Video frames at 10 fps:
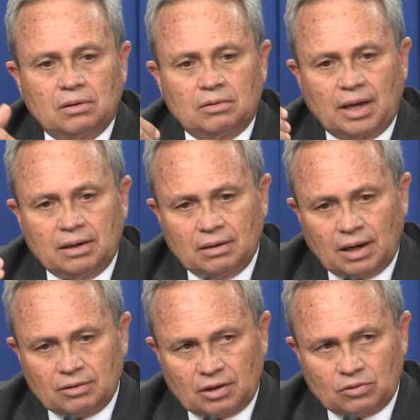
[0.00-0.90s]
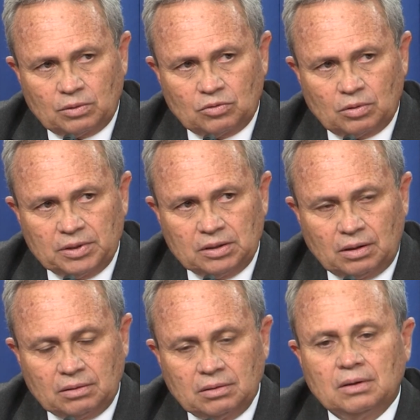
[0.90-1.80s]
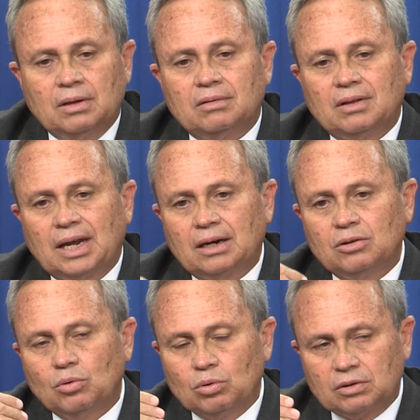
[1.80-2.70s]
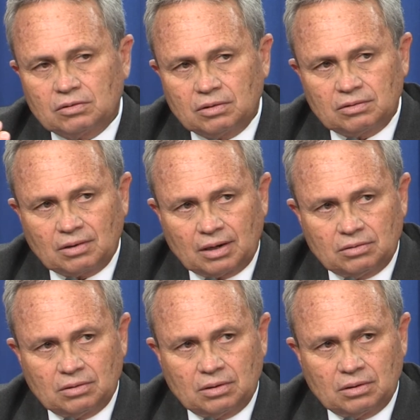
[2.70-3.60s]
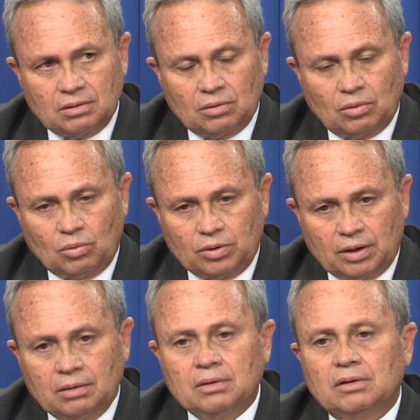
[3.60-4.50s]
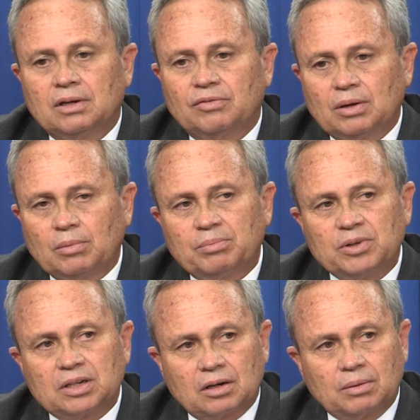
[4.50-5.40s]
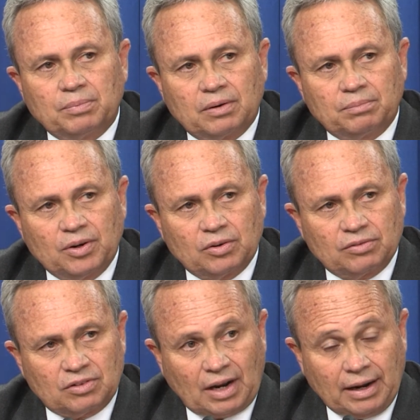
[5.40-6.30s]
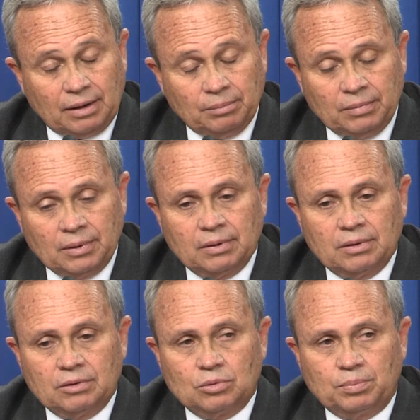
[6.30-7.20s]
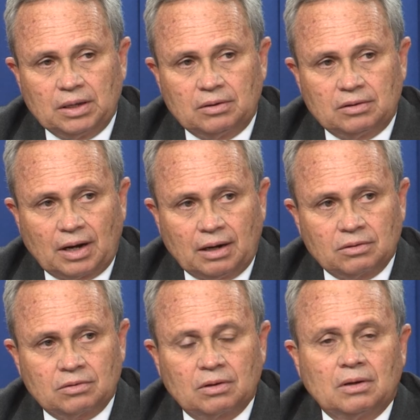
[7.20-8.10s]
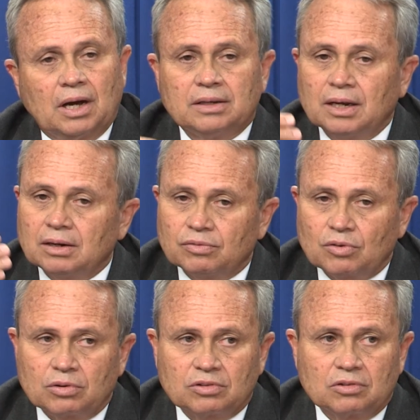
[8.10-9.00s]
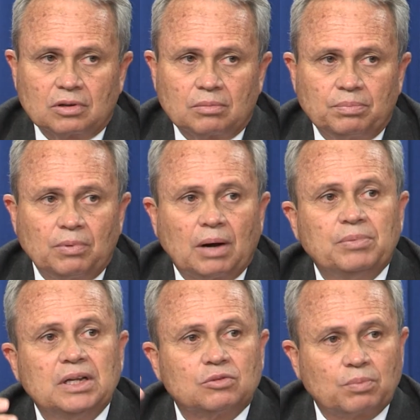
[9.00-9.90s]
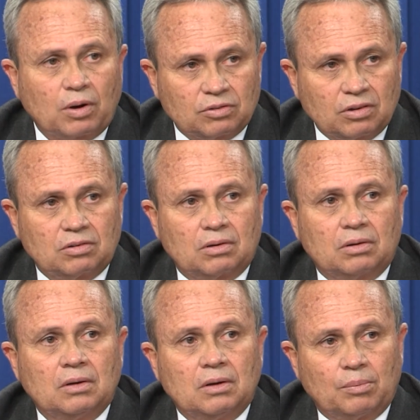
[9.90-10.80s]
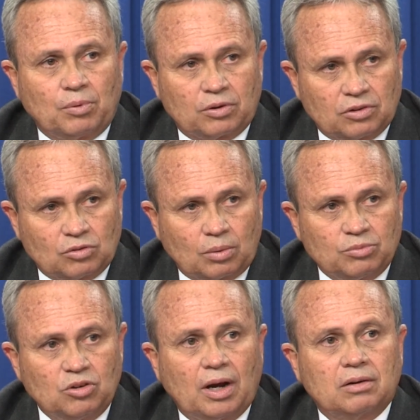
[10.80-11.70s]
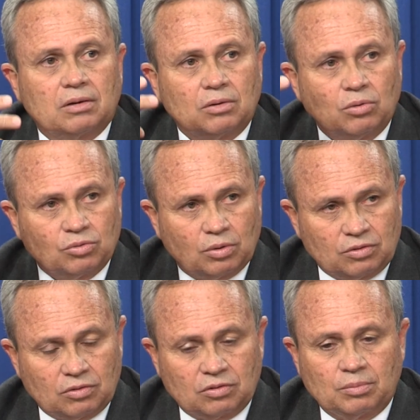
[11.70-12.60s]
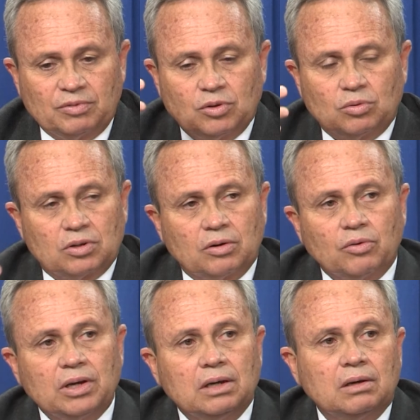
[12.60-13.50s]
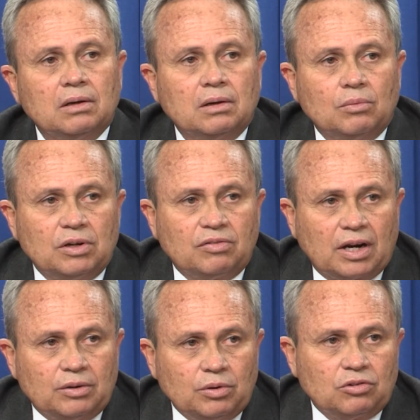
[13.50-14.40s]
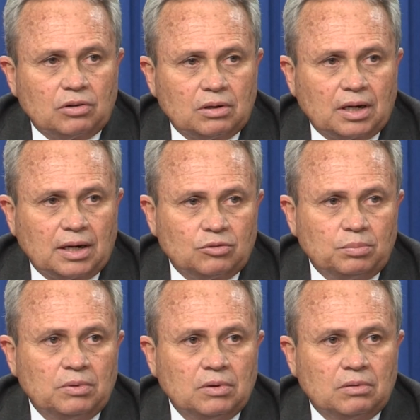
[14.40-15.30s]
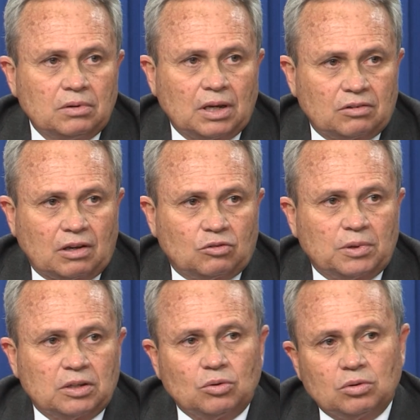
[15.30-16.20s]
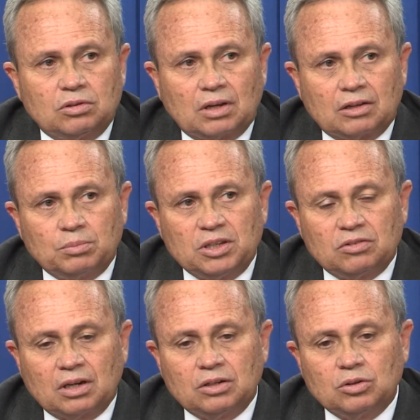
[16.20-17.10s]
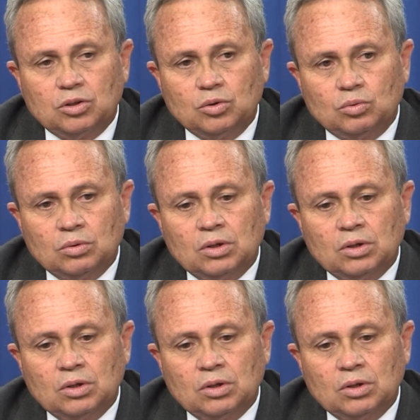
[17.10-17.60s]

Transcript: Then assessments will be done. Then a notice is sent to the owner, giving him a particular per period of time to pay the tax. And then, of course, is an appeals process, a, a process to object and go through a system if you don't agree with the valuation that has, the assessment notice has been sent to you.